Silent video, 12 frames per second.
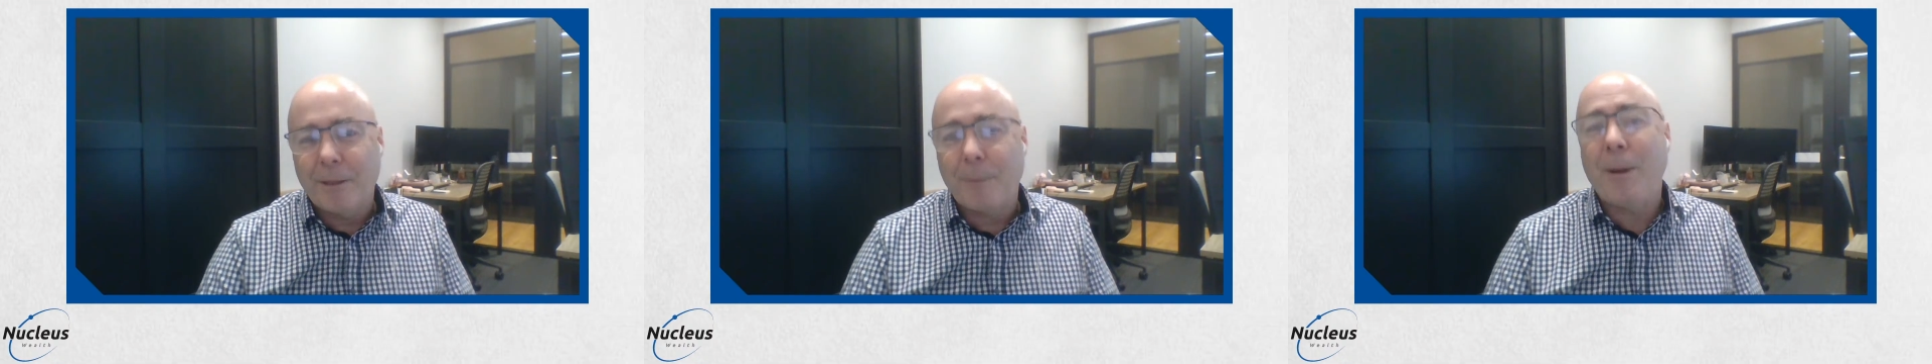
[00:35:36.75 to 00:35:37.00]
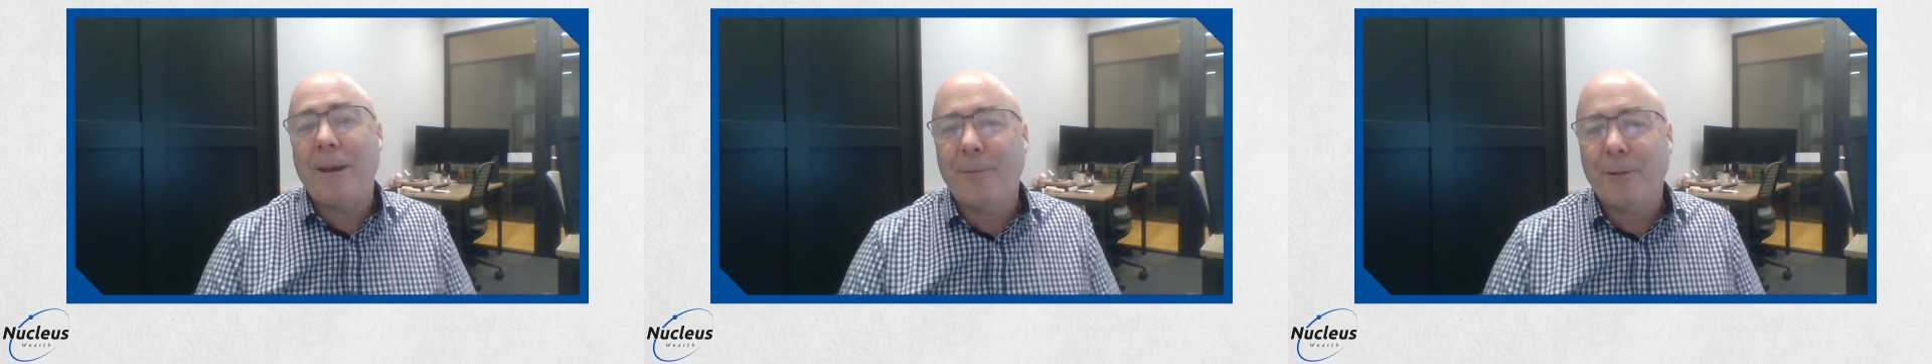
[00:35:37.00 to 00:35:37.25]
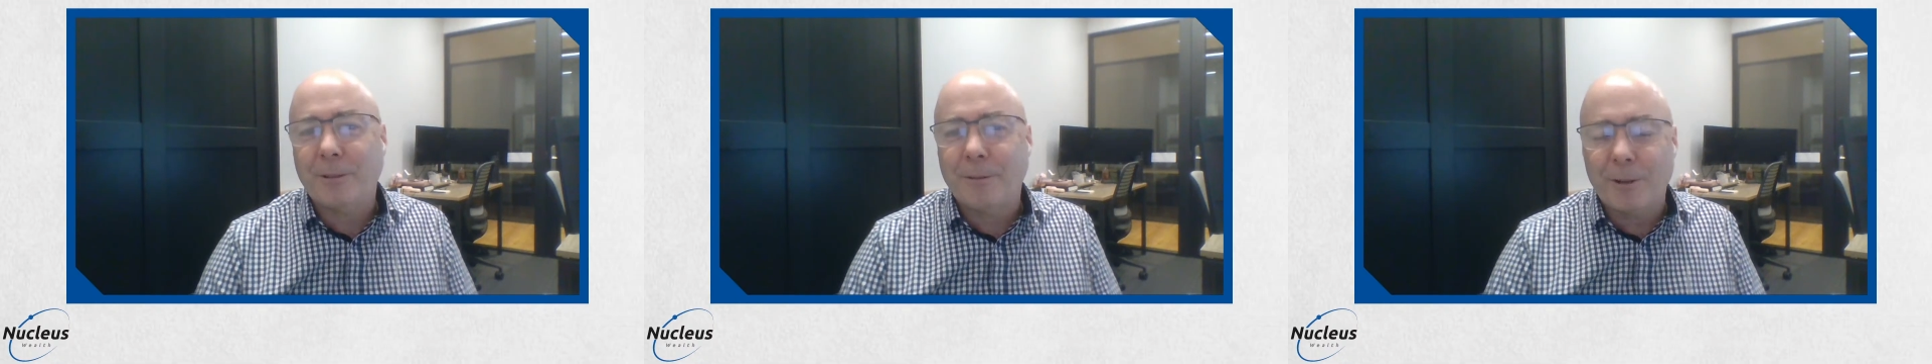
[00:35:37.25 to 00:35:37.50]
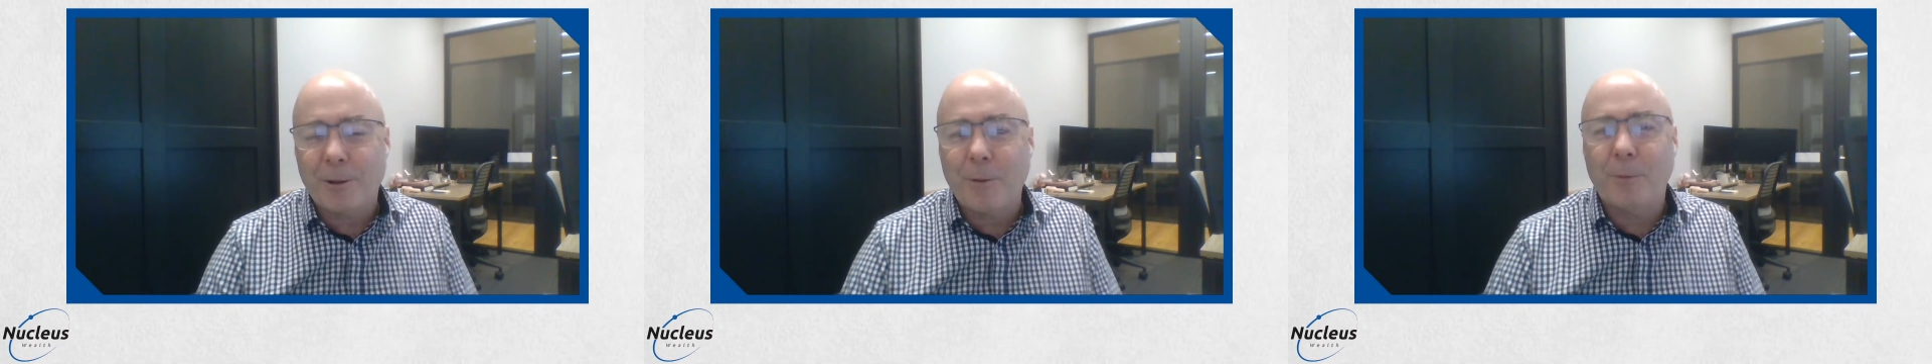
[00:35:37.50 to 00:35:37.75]
the benefits
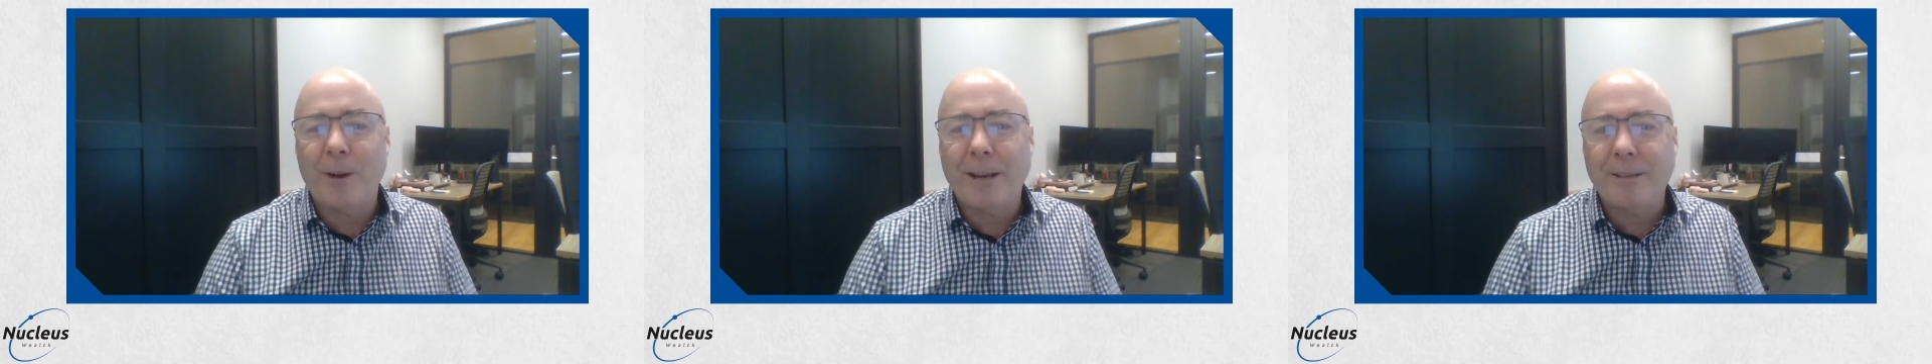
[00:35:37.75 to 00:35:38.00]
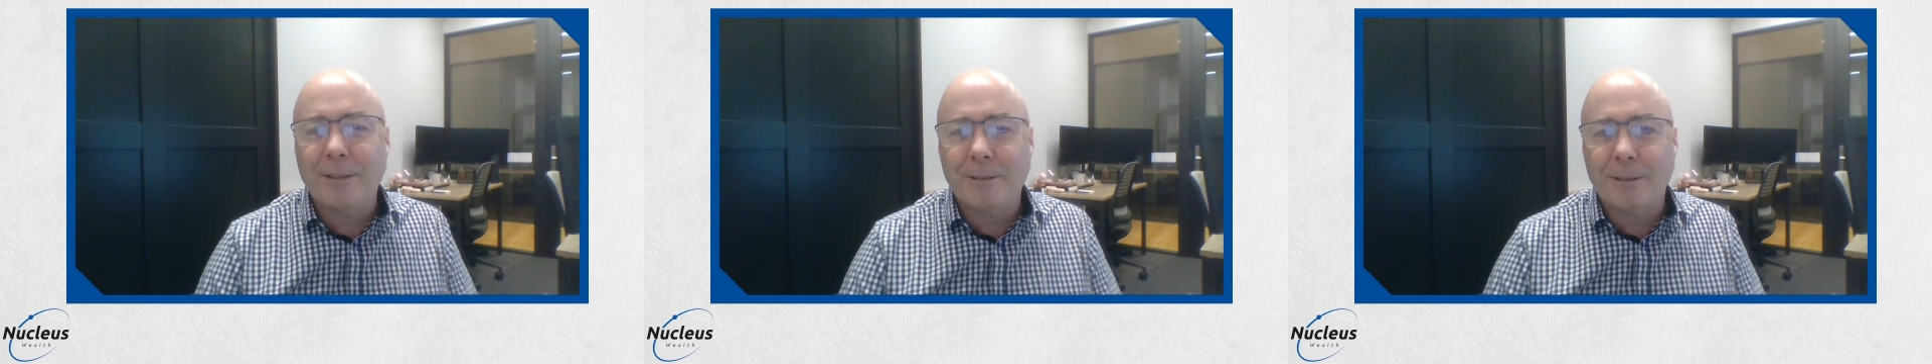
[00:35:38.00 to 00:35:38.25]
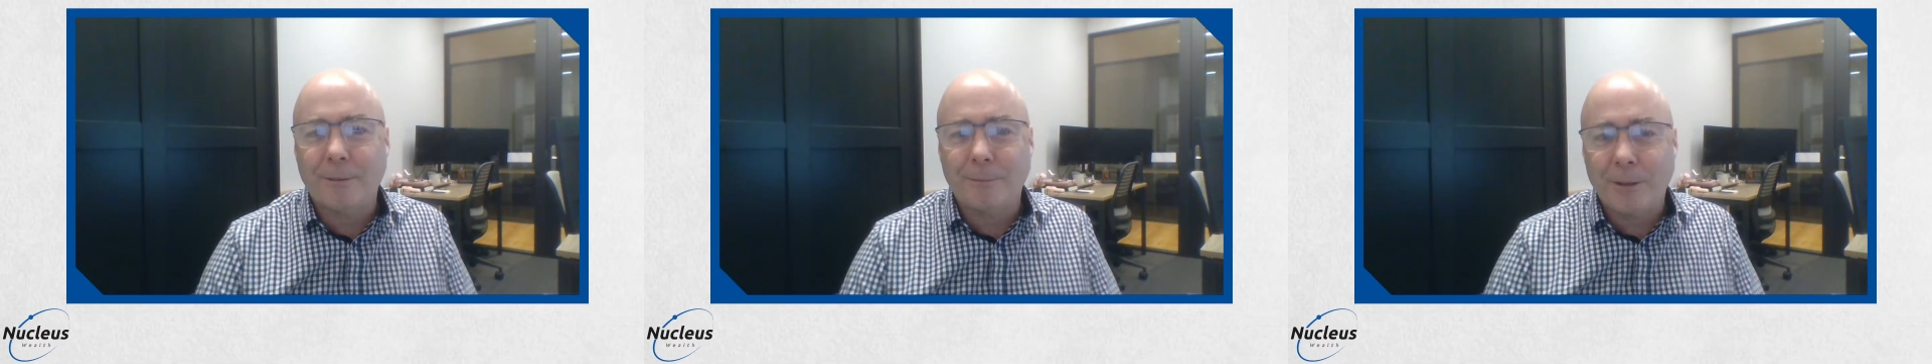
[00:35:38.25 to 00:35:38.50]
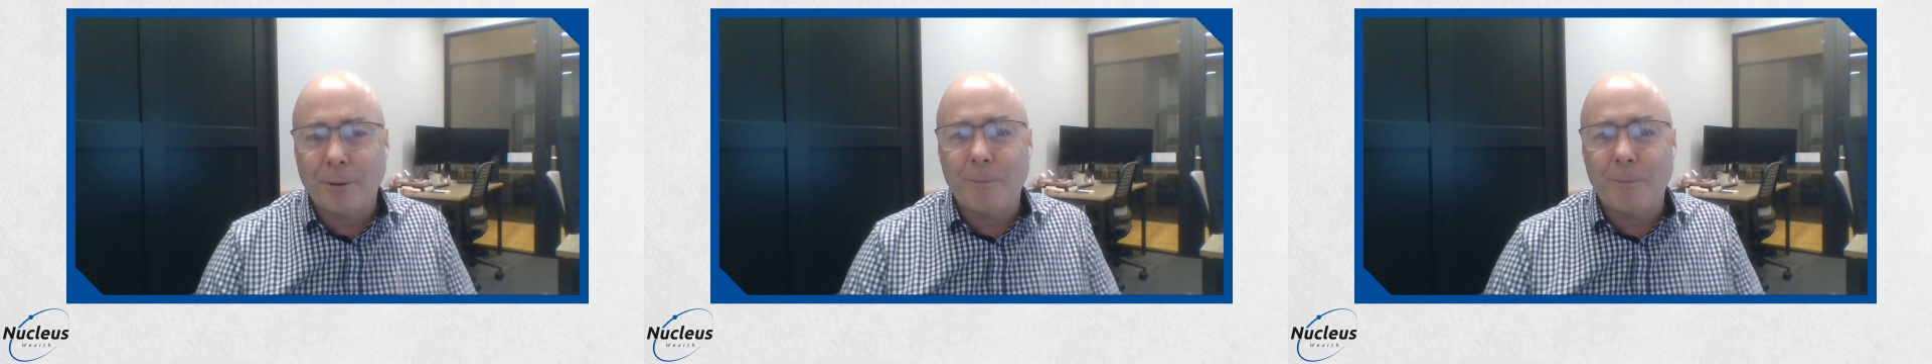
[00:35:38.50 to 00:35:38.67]
of the human race is that